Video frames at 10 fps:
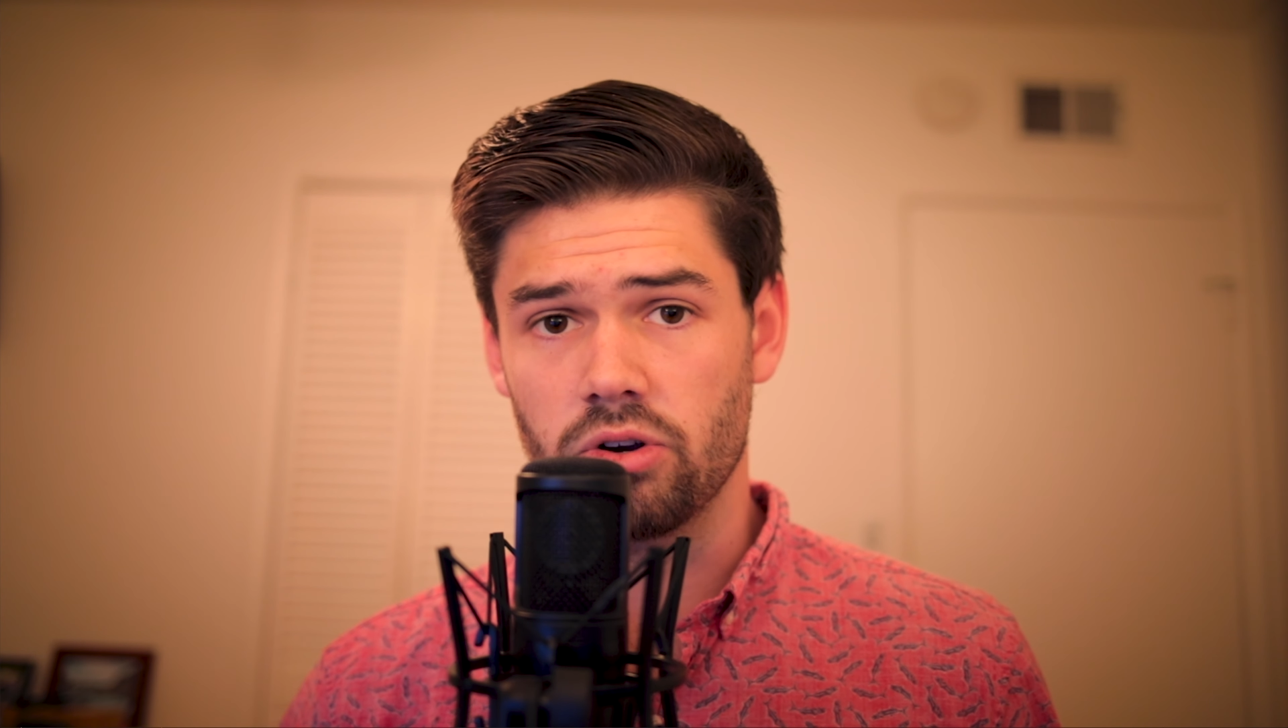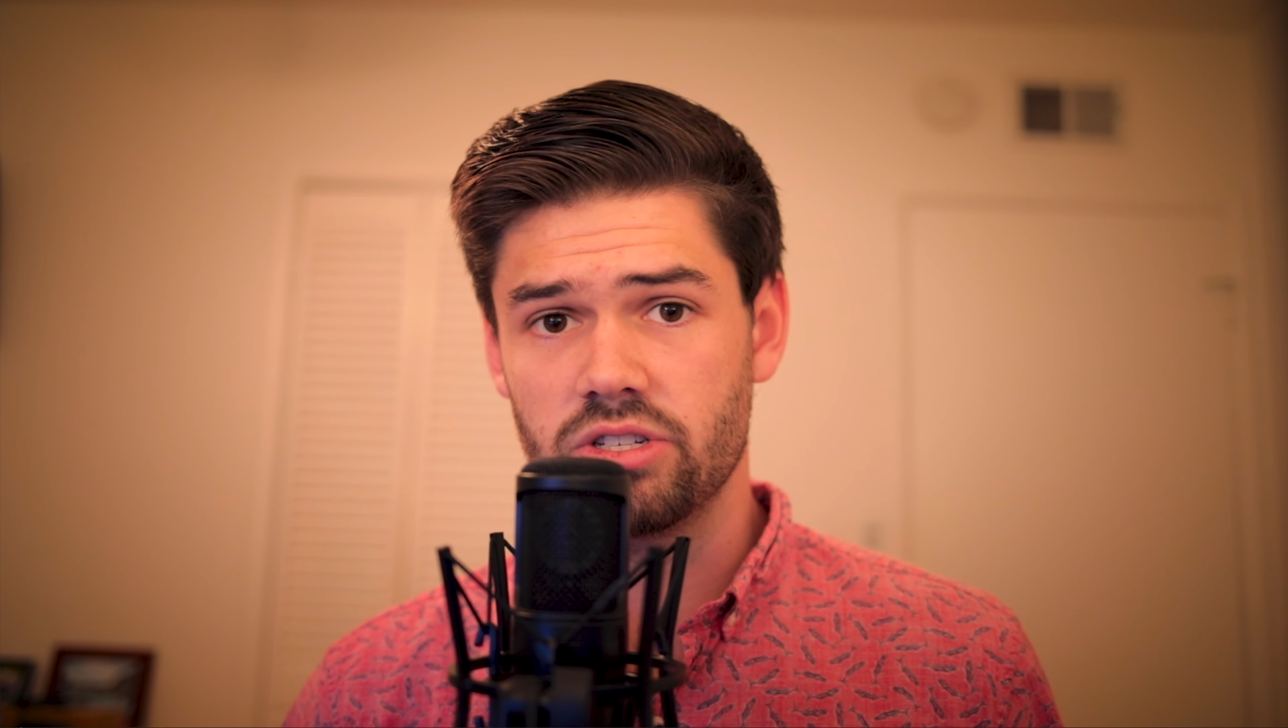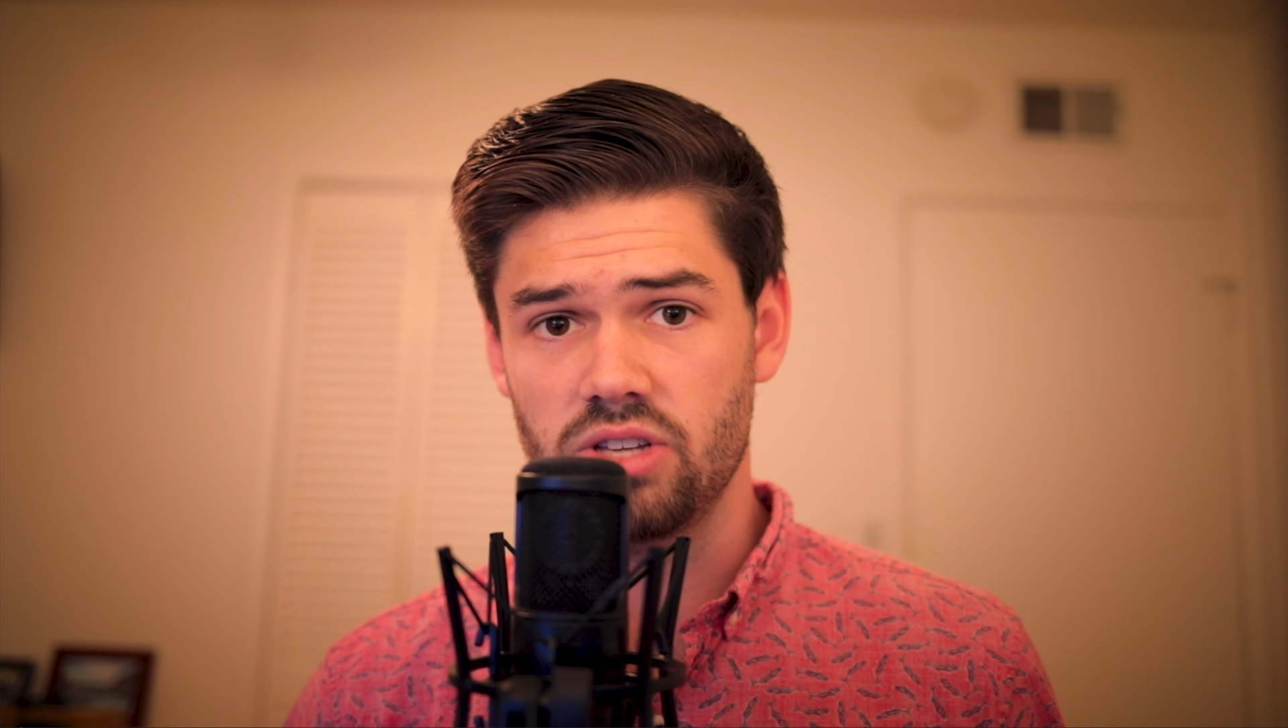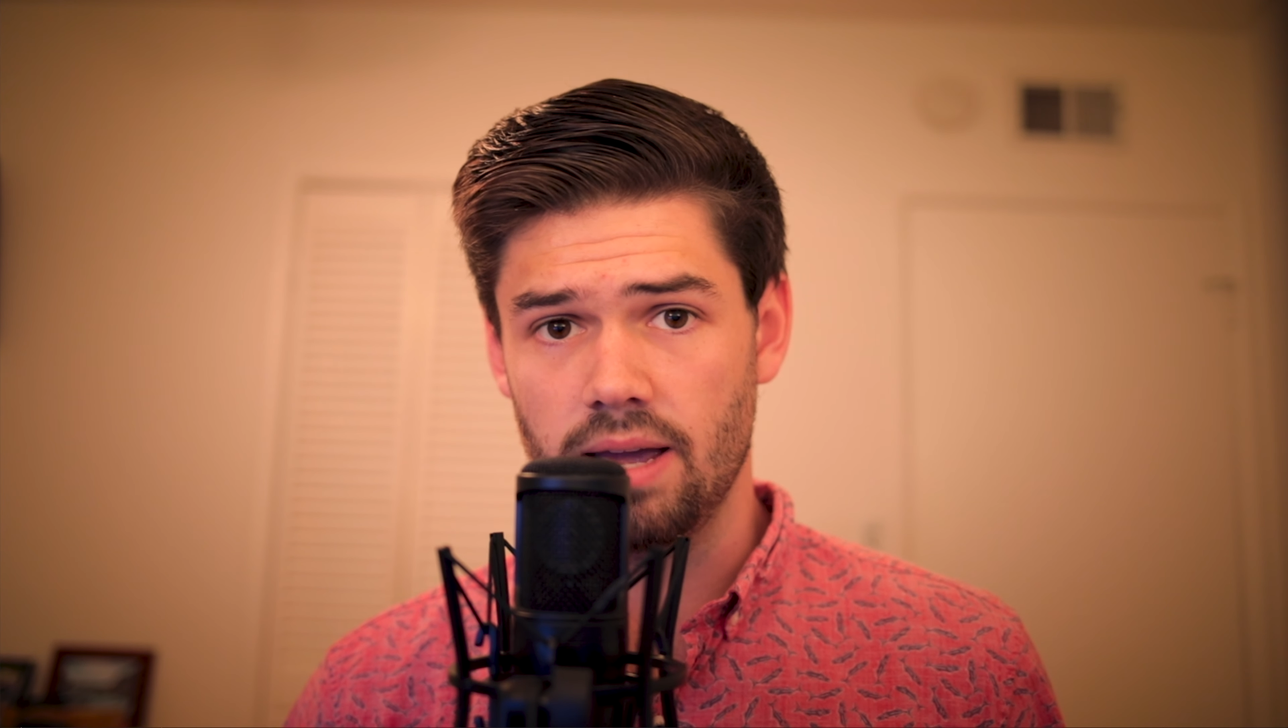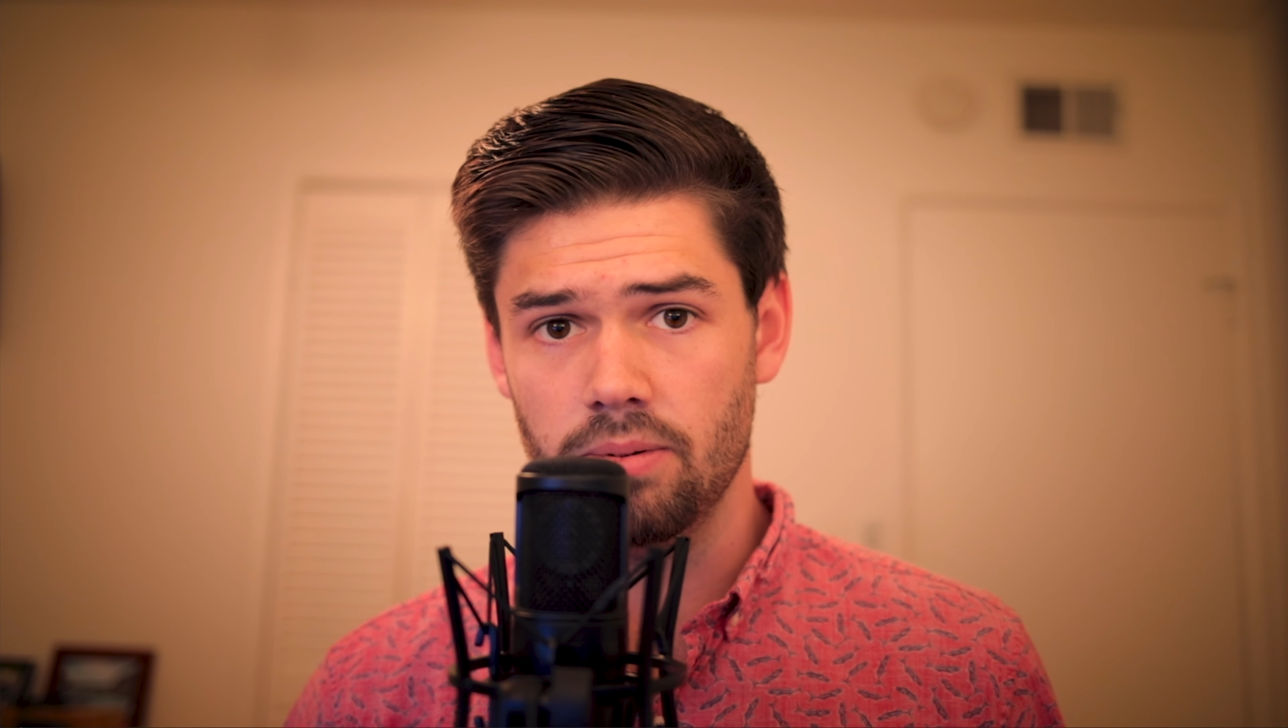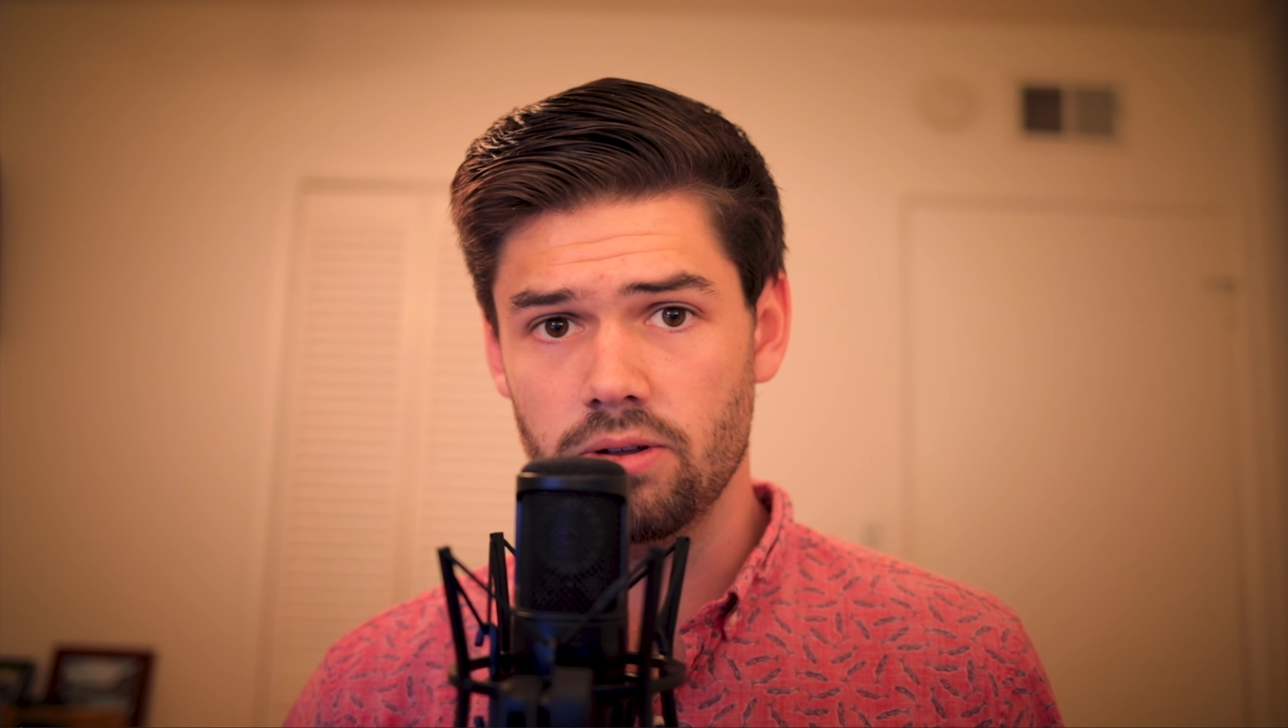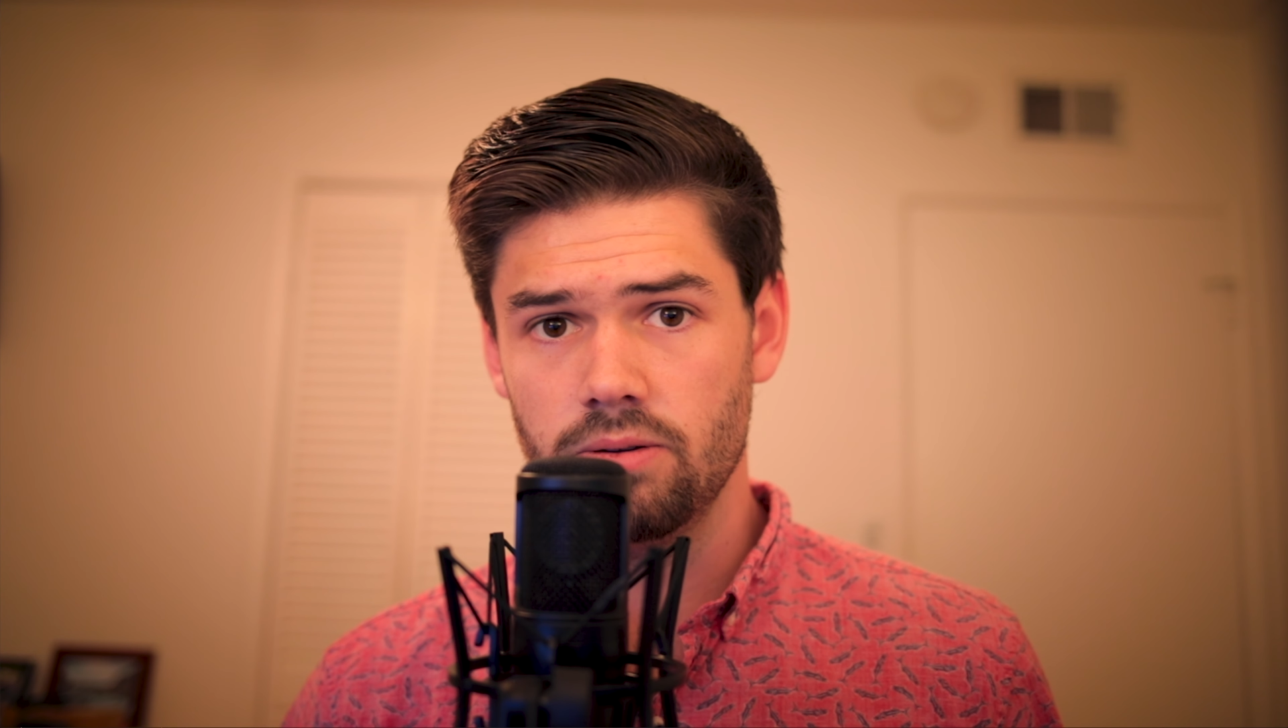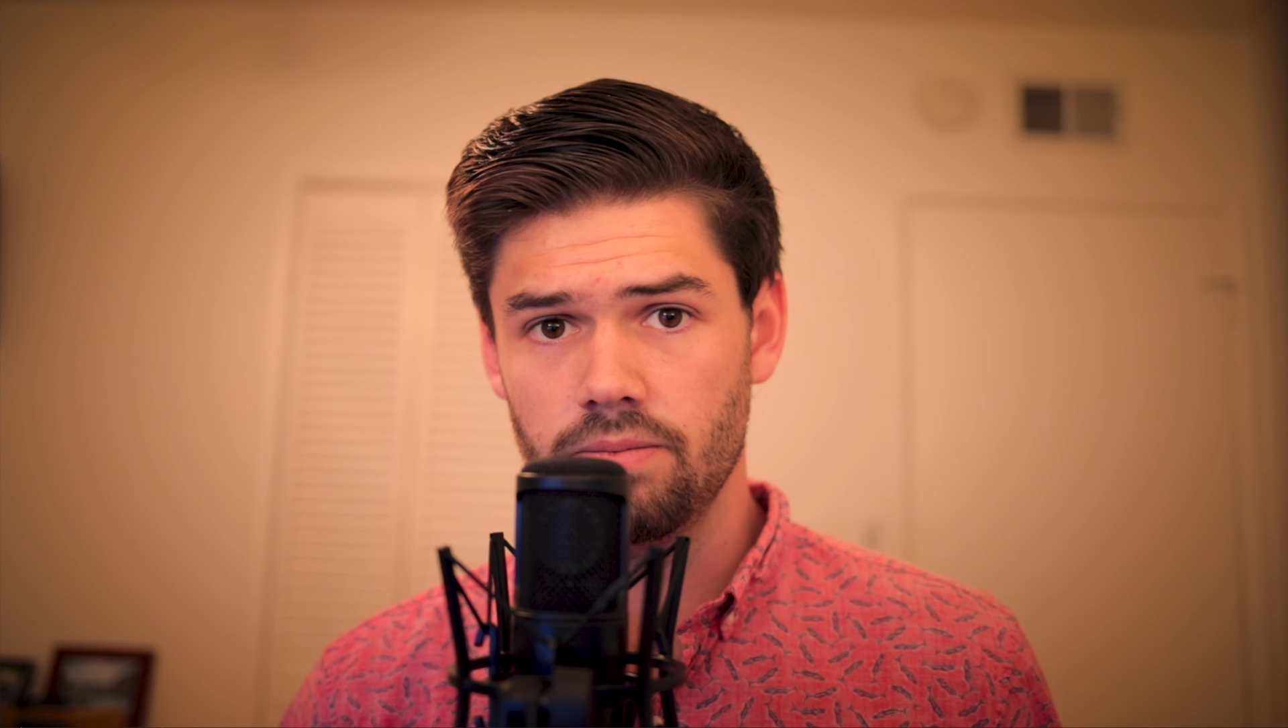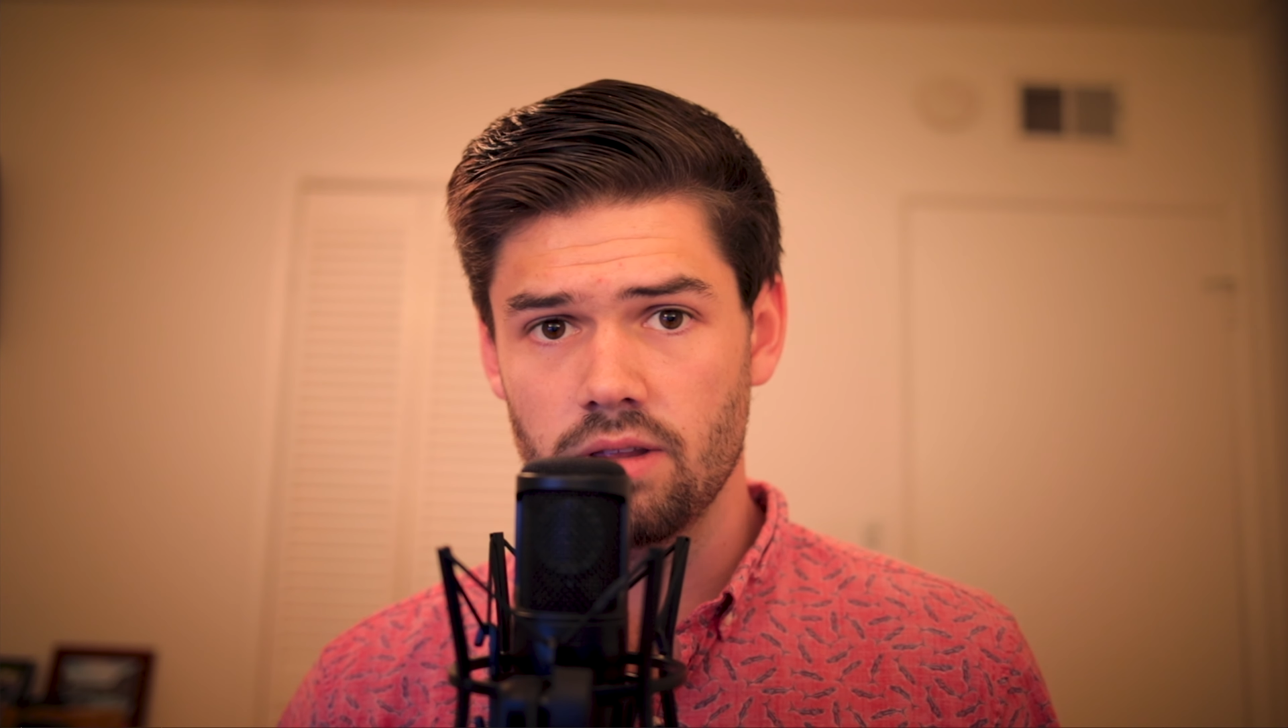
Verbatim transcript: stable,